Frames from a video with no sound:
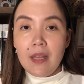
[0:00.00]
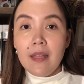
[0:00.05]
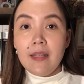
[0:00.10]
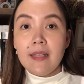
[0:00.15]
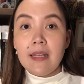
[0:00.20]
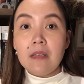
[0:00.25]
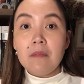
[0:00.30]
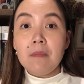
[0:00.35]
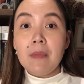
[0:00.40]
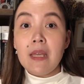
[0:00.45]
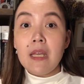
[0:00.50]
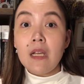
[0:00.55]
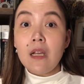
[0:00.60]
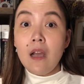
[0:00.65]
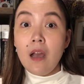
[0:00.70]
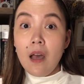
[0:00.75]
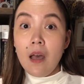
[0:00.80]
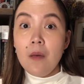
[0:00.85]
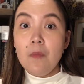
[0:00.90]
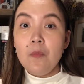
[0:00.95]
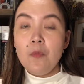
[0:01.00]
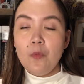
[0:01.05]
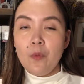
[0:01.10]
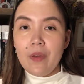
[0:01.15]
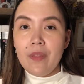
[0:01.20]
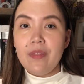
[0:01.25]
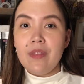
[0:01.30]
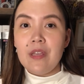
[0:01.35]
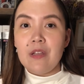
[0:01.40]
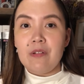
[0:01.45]
that may come
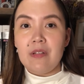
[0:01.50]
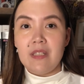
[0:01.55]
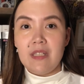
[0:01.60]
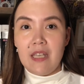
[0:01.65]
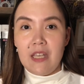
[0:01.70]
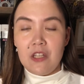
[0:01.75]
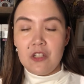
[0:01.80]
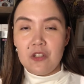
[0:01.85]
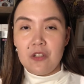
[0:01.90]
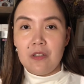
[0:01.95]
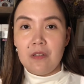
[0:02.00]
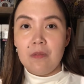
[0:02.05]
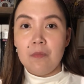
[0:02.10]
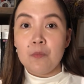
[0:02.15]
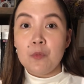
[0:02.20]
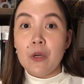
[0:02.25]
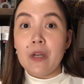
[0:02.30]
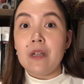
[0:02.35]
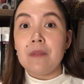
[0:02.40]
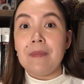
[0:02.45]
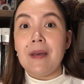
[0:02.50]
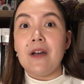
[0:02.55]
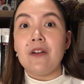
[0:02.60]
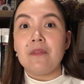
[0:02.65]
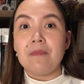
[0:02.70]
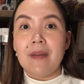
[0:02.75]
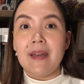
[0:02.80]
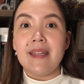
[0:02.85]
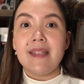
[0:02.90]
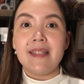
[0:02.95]
with irritation brought about
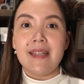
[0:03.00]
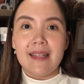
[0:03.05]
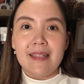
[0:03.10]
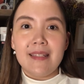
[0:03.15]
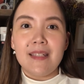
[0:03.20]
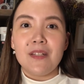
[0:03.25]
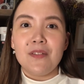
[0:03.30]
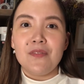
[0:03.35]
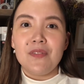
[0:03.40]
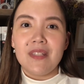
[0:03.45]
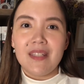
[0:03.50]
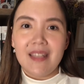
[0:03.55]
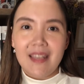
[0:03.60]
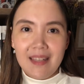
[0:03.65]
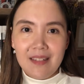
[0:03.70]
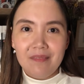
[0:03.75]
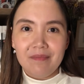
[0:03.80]
by sensitive skin.